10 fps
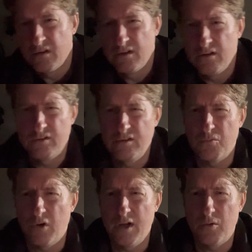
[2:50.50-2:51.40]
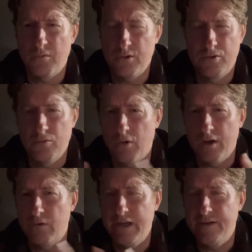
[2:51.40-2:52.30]
you shouldn't want to
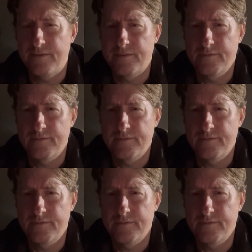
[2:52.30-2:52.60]
race.